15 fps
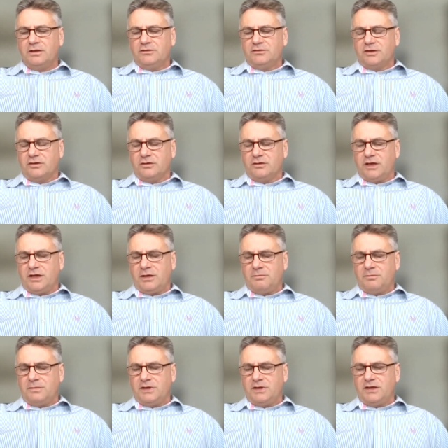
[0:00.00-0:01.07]
So
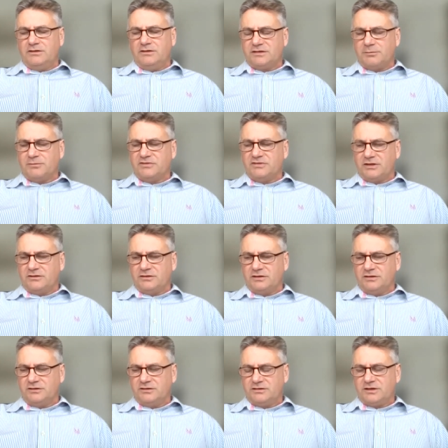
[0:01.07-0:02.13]
um, in some
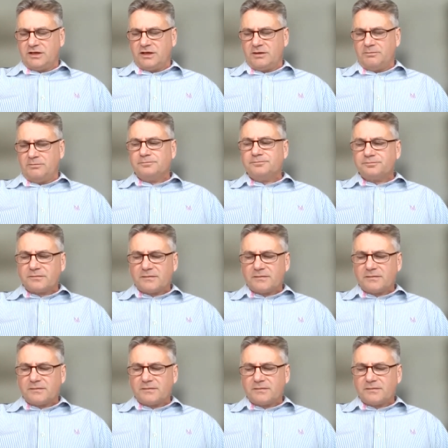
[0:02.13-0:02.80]
senses, um,